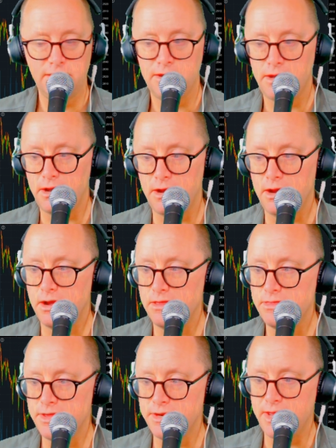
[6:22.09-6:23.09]

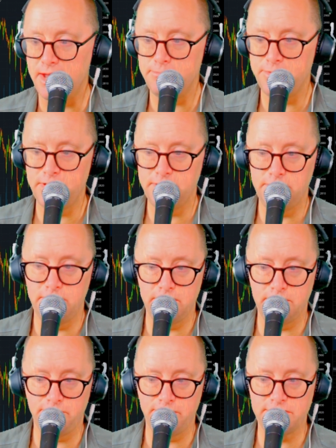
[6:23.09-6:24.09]
that had been
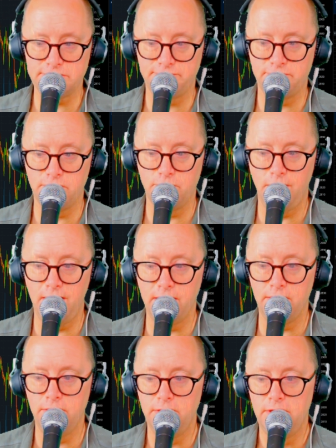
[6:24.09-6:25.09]
in place for a
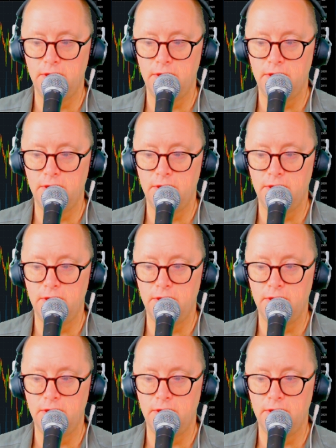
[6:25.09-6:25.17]
while.